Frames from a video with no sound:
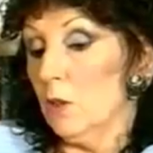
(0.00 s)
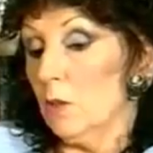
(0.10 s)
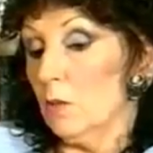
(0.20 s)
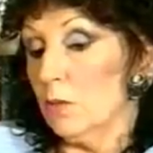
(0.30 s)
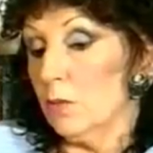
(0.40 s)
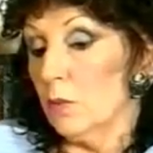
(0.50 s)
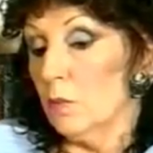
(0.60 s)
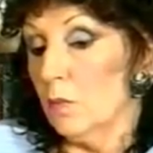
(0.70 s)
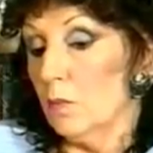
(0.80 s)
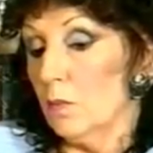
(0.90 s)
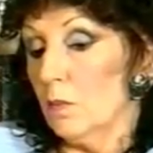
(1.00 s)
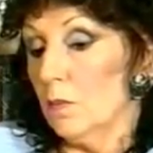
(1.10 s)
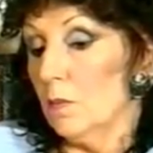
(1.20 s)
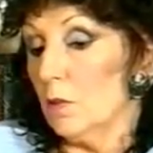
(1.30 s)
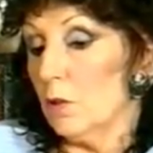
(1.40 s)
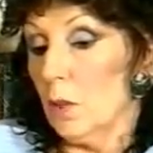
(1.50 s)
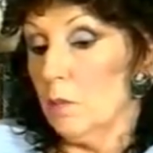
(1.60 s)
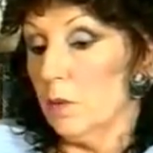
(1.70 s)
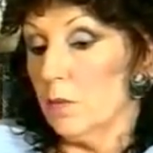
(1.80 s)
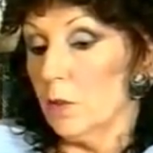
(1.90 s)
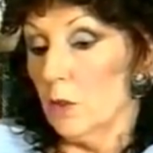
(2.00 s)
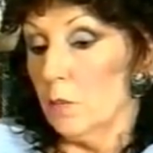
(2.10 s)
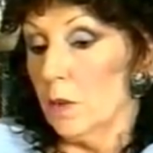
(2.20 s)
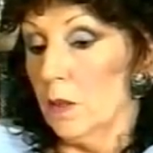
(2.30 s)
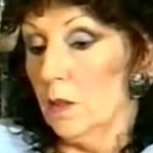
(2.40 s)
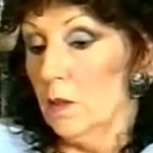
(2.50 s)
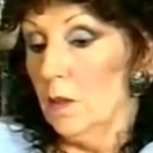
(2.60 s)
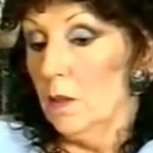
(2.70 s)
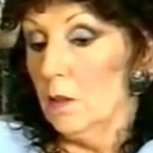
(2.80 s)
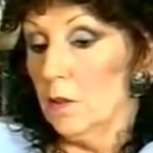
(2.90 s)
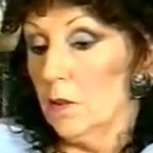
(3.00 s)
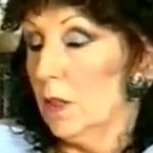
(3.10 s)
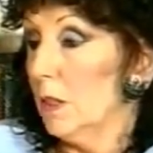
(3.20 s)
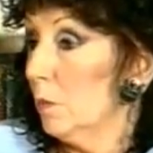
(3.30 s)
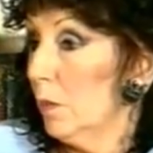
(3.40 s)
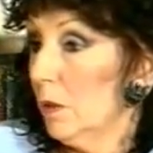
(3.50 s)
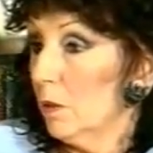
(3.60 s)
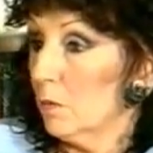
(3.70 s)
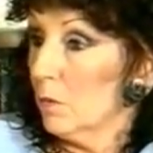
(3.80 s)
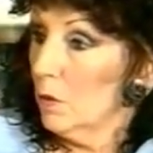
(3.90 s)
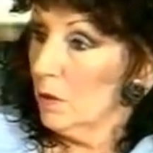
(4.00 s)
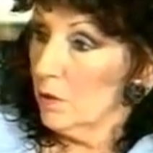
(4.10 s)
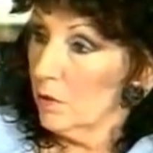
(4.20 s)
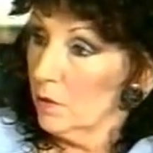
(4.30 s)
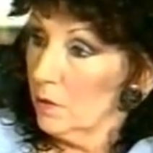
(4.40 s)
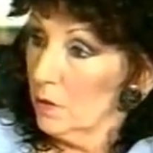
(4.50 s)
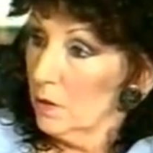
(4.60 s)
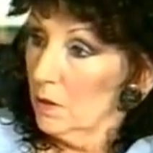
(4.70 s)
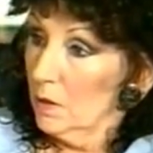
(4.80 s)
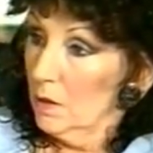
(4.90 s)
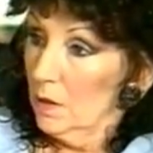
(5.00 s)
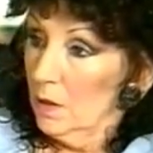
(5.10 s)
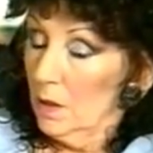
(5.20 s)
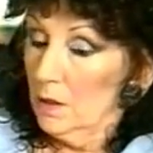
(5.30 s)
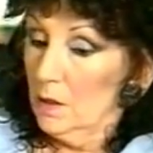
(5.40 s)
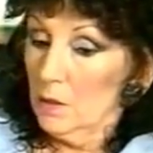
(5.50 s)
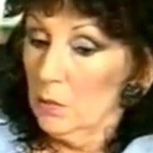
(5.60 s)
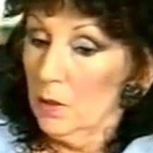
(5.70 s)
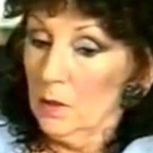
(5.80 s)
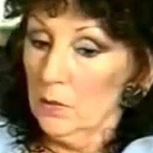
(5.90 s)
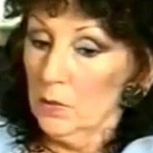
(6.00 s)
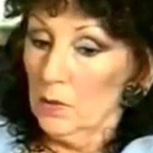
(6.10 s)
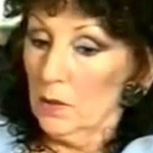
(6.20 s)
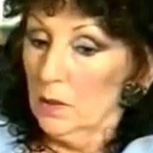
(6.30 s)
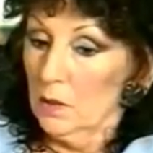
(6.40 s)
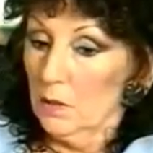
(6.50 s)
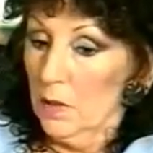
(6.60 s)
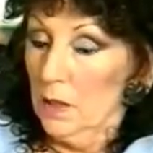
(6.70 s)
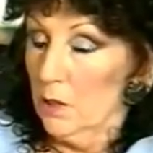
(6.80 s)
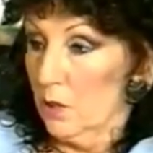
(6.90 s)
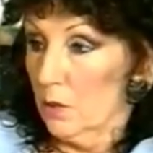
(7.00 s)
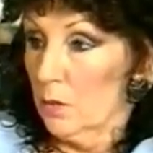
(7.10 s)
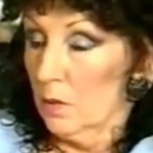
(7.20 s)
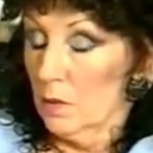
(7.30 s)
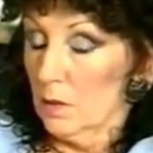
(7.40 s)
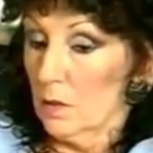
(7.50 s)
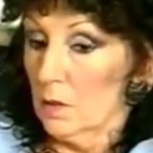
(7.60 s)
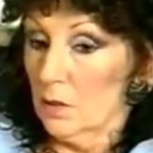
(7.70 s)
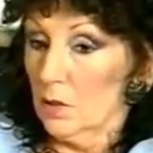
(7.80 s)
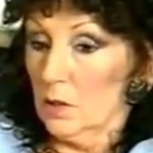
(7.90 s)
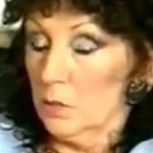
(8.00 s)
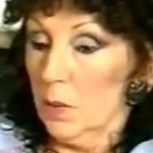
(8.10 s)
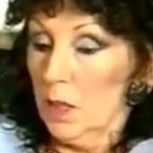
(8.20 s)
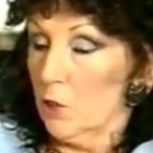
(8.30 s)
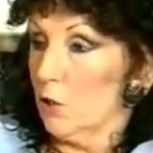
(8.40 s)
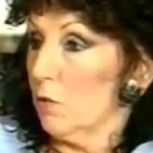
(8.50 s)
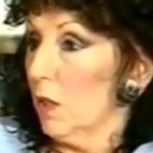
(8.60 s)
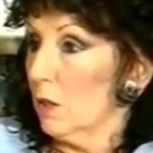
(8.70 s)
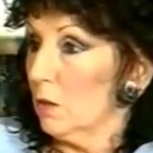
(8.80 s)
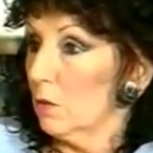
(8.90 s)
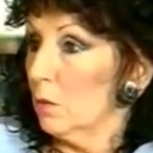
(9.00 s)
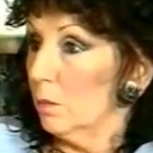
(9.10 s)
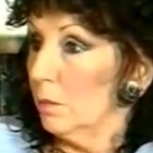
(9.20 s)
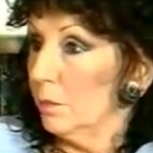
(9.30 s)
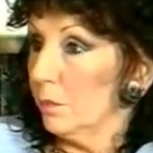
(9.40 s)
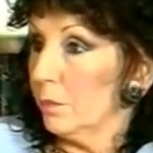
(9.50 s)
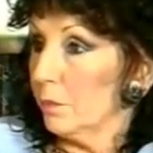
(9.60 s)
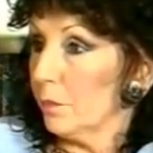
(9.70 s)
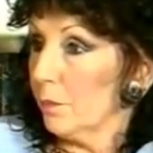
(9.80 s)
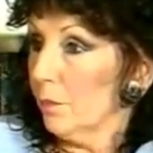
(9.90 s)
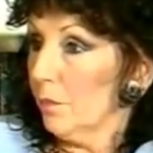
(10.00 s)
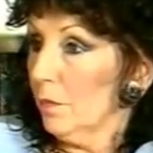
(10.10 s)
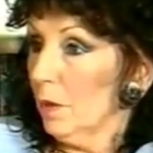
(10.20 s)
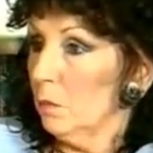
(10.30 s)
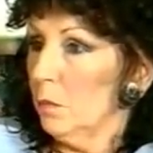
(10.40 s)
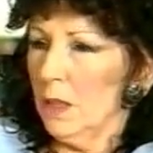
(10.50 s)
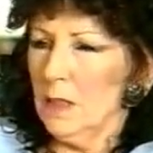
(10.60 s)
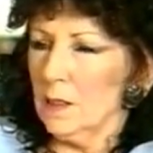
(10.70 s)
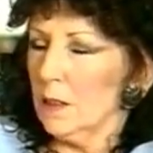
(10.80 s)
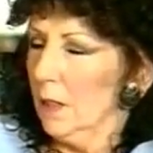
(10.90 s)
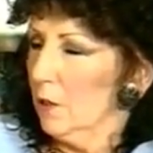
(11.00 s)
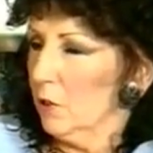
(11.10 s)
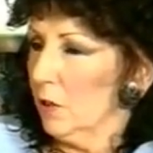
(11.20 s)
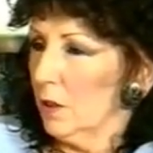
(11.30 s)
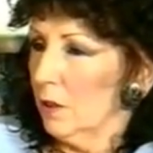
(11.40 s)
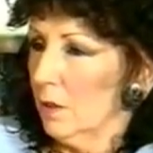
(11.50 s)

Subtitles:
on from trumpet phenomena to independent voice, and this wonderful scenes of energy that just splashed around the room. Amazing energy.